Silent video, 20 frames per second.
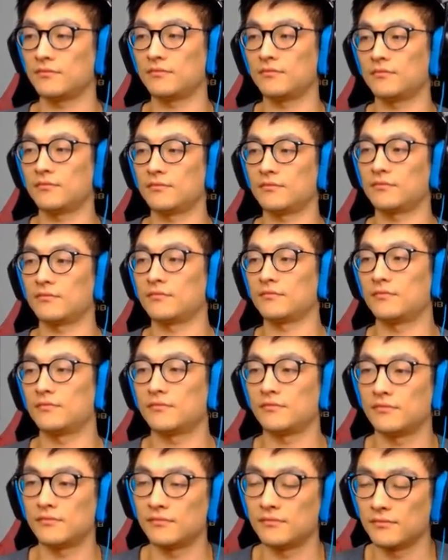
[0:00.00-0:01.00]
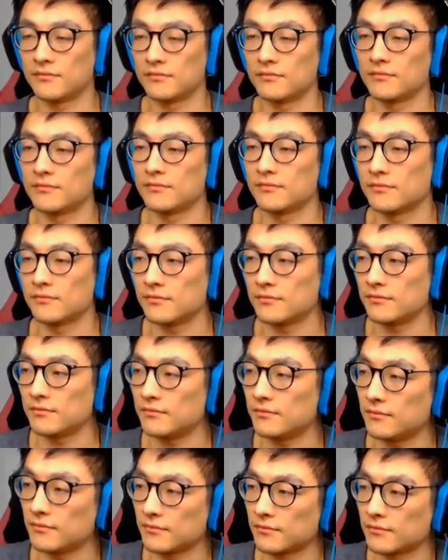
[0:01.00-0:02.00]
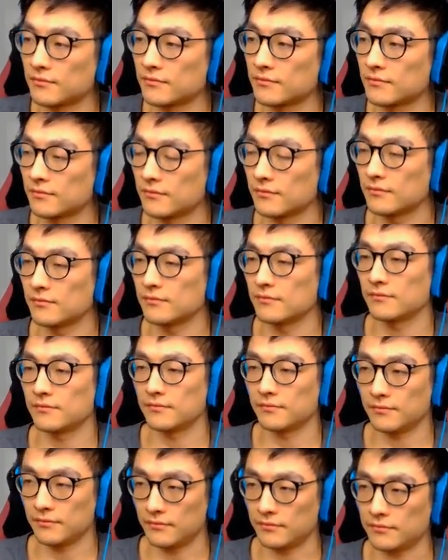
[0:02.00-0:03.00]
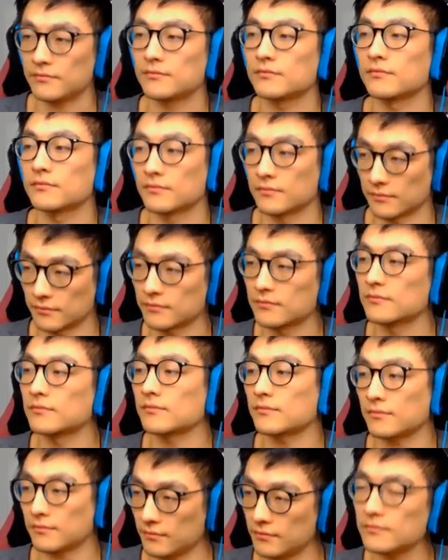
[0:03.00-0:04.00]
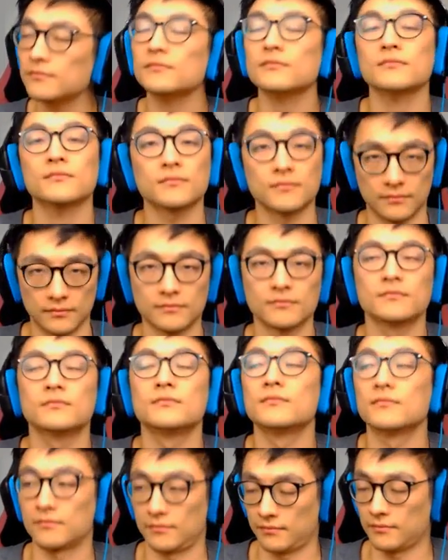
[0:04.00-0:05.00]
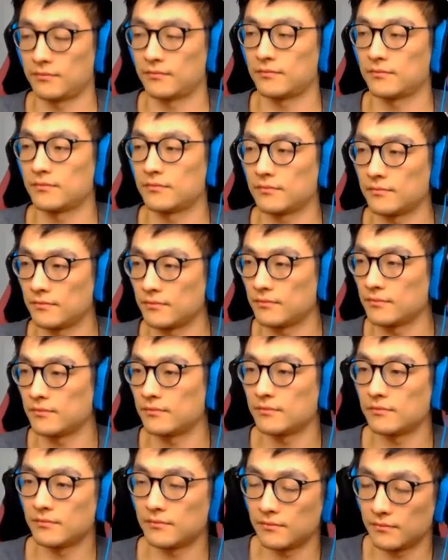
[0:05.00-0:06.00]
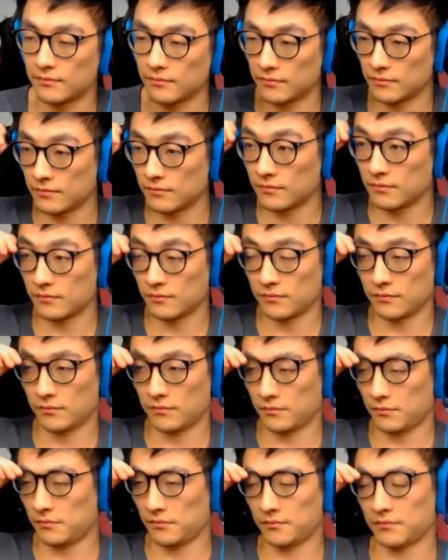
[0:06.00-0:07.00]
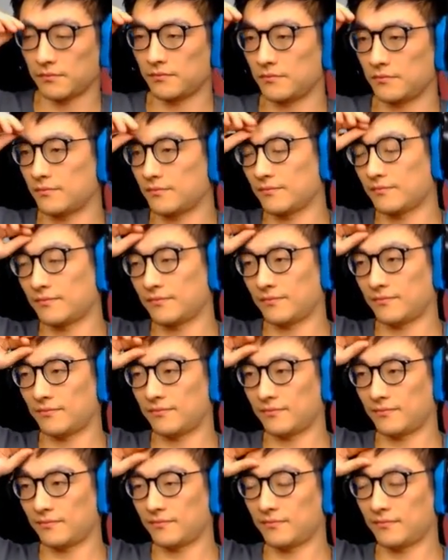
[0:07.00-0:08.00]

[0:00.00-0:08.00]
This person isn't speaking.